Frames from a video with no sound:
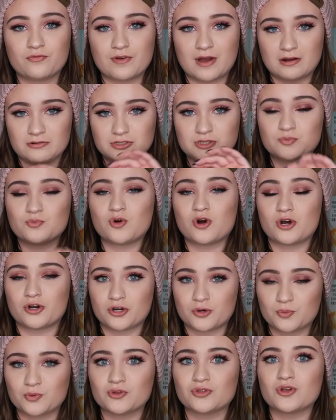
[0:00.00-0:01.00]
fountain
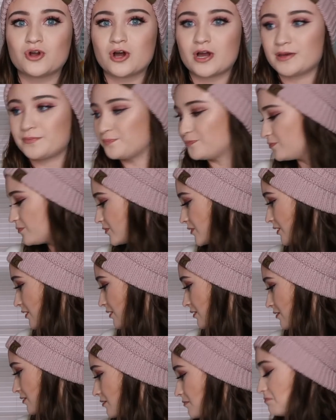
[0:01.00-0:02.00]
water will not
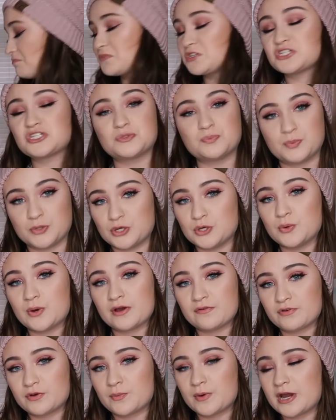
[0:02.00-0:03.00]
spew
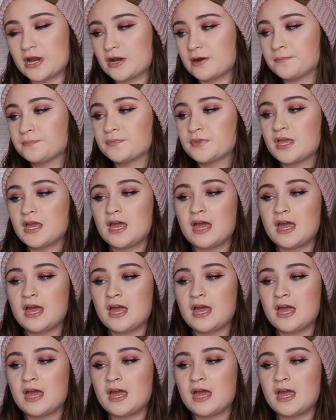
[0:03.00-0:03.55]
everywhere.